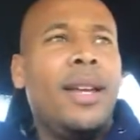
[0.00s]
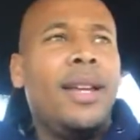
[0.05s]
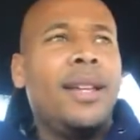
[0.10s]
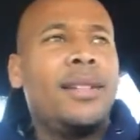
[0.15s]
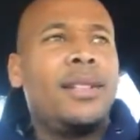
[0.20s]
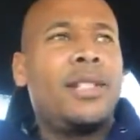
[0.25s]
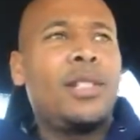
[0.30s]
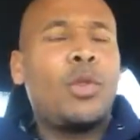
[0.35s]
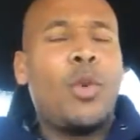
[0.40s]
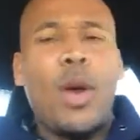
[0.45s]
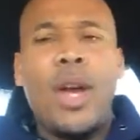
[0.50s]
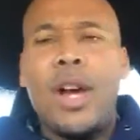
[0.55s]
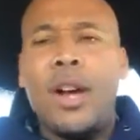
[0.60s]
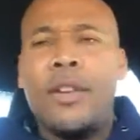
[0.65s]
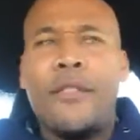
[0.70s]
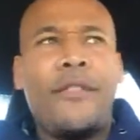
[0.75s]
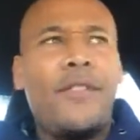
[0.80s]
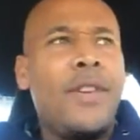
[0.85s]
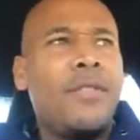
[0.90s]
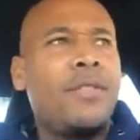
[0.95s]
It's
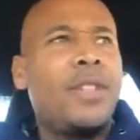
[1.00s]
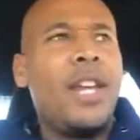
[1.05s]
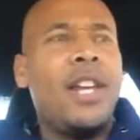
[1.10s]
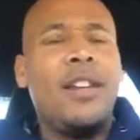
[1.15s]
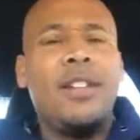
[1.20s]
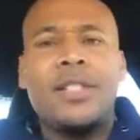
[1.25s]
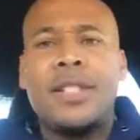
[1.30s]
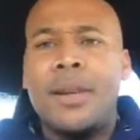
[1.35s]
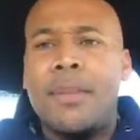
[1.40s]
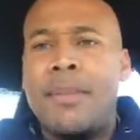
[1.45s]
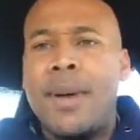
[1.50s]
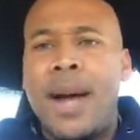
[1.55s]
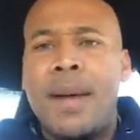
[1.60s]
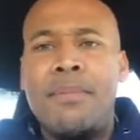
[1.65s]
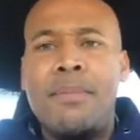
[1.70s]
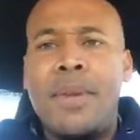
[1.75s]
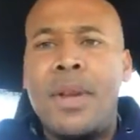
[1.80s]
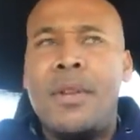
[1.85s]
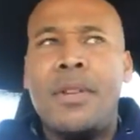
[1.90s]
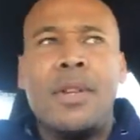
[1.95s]
12 to 15 some odd
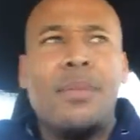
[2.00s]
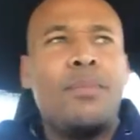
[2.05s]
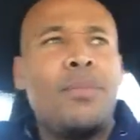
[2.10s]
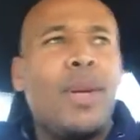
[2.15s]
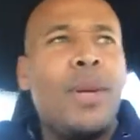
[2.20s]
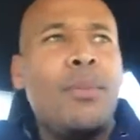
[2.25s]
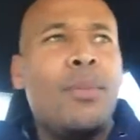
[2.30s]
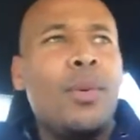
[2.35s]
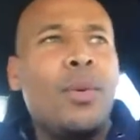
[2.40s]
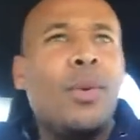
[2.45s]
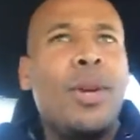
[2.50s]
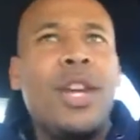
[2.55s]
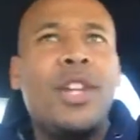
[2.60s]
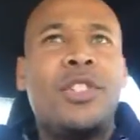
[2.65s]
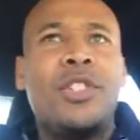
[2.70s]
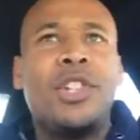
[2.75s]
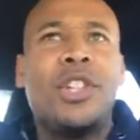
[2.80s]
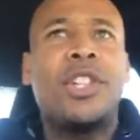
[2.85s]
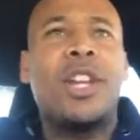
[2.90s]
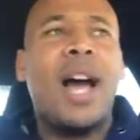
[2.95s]
million people in
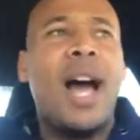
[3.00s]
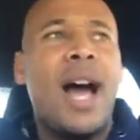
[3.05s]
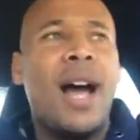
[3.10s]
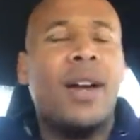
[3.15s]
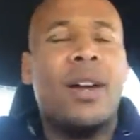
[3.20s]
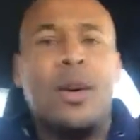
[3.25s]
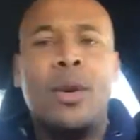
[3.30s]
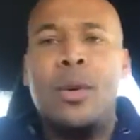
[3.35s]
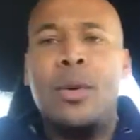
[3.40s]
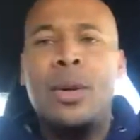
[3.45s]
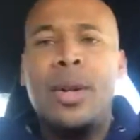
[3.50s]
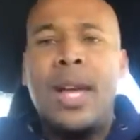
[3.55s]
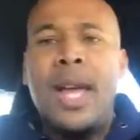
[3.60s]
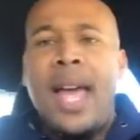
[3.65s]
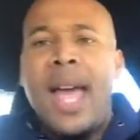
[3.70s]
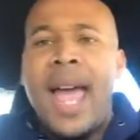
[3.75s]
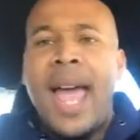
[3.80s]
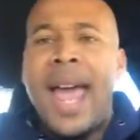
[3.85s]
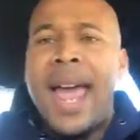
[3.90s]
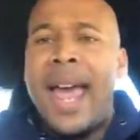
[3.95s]
Chicago.
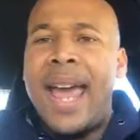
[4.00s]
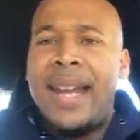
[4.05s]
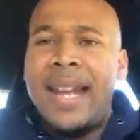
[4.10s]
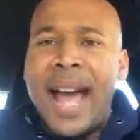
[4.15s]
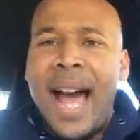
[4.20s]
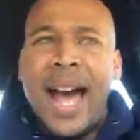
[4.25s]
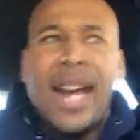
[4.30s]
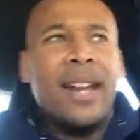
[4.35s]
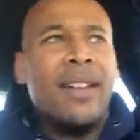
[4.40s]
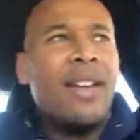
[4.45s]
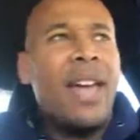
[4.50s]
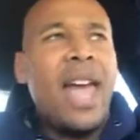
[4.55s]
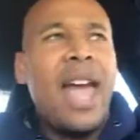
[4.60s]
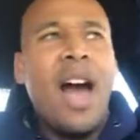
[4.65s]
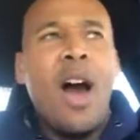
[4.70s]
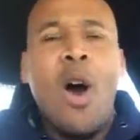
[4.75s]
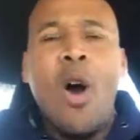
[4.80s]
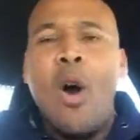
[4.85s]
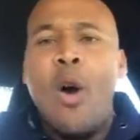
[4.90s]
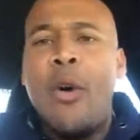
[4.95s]
And out of
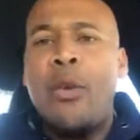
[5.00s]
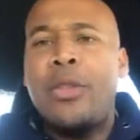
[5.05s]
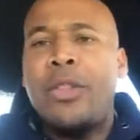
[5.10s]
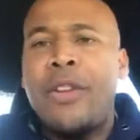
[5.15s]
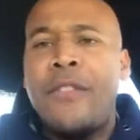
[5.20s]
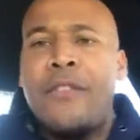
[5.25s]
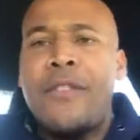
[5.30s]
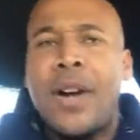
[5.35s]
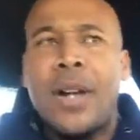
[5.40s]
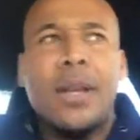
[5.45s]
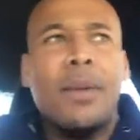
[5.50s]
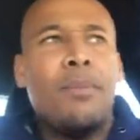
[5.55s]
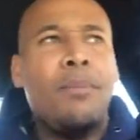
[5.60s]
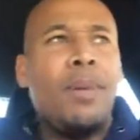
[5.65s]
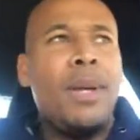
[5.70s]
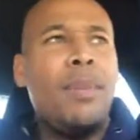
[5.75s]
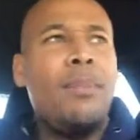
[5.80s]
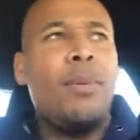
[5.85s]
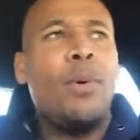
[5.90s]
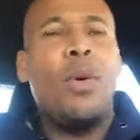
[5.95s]
all the fucking
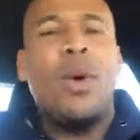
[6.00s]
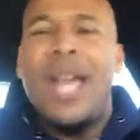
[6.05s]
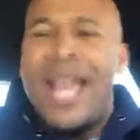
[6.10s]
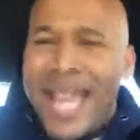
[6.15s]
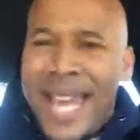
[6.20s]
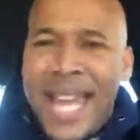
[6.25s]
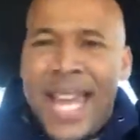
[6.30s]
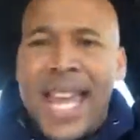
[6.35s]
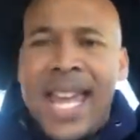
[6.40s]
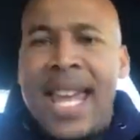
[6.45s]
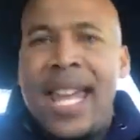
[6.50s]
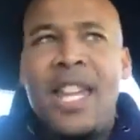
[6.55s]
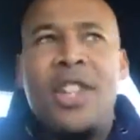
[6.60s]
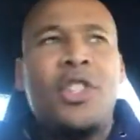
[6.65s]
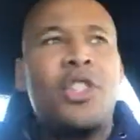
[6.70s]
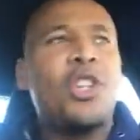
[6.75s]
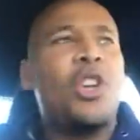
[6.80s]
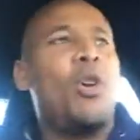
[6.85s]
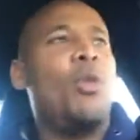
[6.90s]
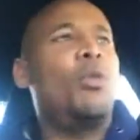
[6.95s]
people, he
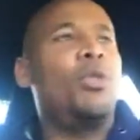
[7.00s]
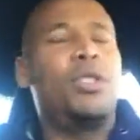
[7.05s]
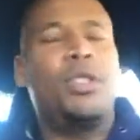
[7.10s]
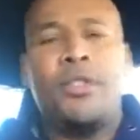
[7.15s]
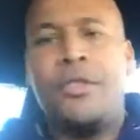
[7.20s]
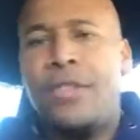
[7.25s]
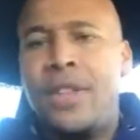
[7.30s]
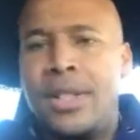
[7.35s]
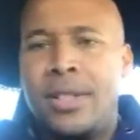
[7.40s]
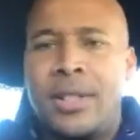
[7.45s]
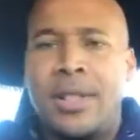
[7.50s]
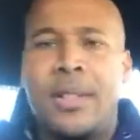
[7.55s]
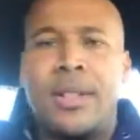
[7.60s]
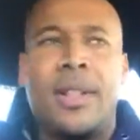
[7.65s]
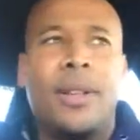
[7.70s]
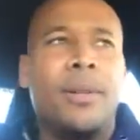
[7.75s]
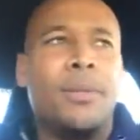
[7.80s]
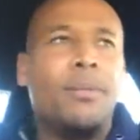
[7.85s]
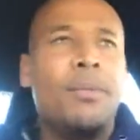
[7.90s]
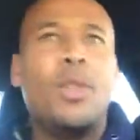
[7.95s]
chose to visit
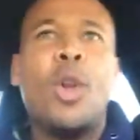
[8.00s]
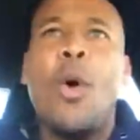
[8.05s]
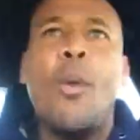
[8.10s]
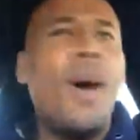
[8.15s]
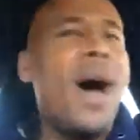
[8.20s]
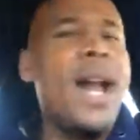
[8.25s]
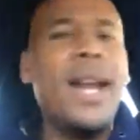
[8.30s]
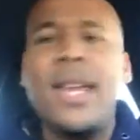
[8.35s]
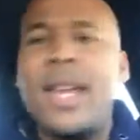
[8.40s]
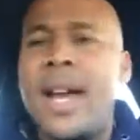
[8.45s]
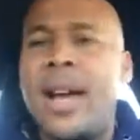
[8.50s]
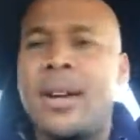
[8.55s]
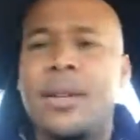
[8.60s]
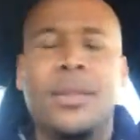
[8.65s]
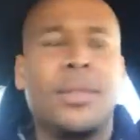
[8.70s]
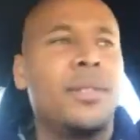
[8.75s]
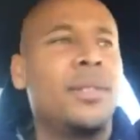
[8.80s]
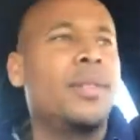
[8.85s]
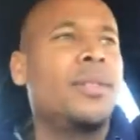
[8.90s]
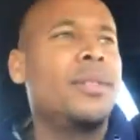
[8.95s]
them. Nobody
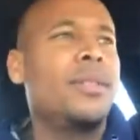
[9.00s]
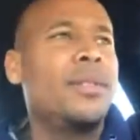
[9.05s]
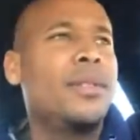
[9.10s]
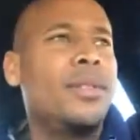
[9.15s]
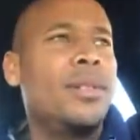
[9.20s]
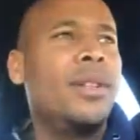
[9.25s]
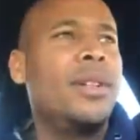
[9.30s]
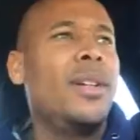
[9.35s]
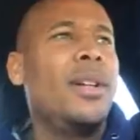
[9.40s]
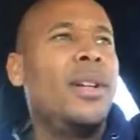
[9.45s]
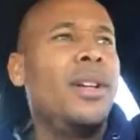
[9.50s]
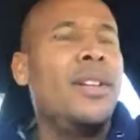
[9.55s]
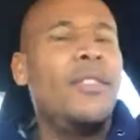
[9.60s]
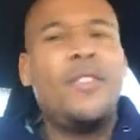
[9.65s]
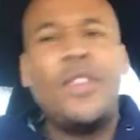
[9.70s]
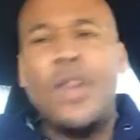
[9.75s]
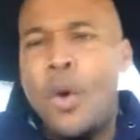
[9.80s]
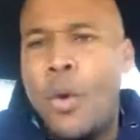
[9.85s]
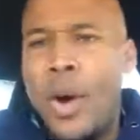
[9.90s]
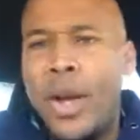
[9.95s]
else.
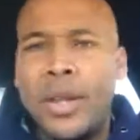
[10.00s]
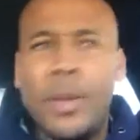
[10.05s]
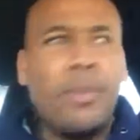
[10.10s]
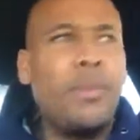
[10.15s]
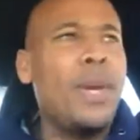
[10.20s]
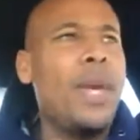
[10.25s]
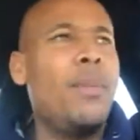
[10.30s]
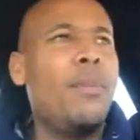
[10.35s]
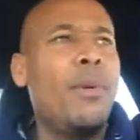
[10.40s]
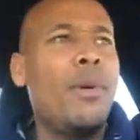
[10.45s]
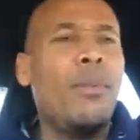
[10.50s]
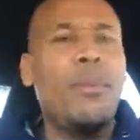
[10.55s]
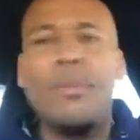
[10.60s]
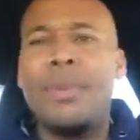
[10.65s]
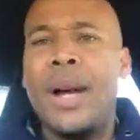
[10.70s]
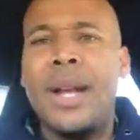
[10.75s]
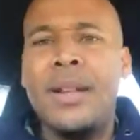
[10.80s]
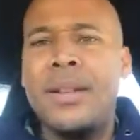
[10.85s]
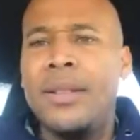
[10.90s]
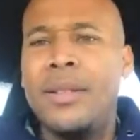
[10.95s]
Few other people,
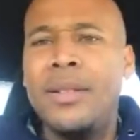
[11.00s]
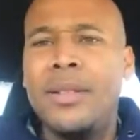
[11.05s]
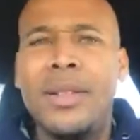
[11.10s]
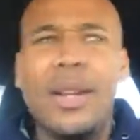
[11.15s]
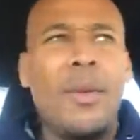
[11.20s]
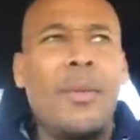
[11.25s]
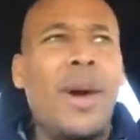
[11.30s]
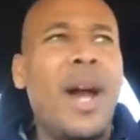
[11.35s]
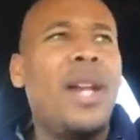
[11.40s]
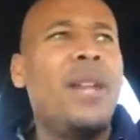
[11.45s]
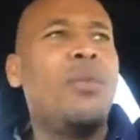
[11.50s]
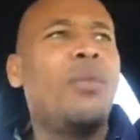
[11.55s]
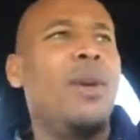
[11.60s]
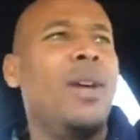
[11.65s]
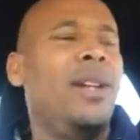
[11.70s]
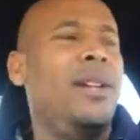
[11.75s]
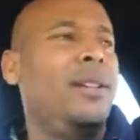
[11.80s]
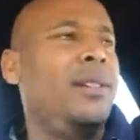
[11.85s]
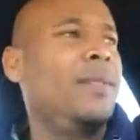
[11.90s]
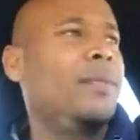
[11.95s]
but nobody
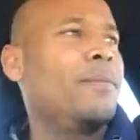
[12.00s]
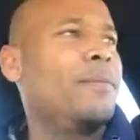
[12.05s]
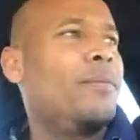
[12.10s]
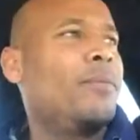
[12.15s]
really.